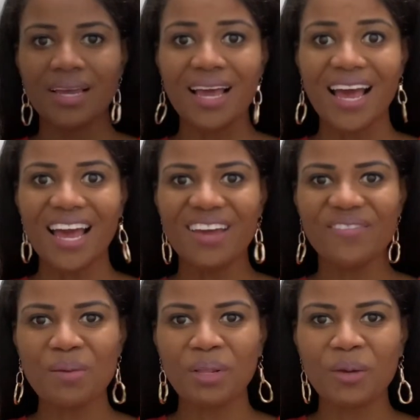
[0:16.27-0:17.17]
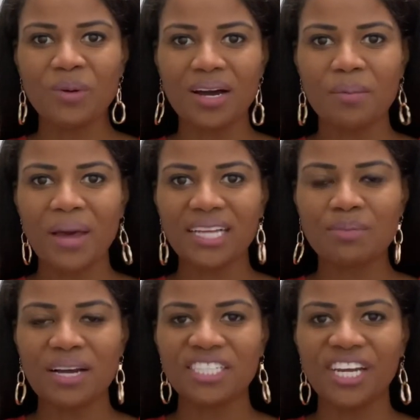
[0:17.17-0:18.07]
Hey family, welcome back
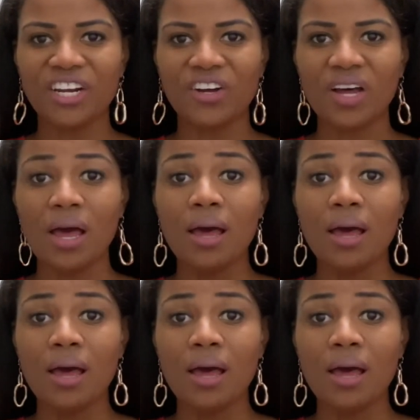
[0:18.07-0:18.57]
to my channel.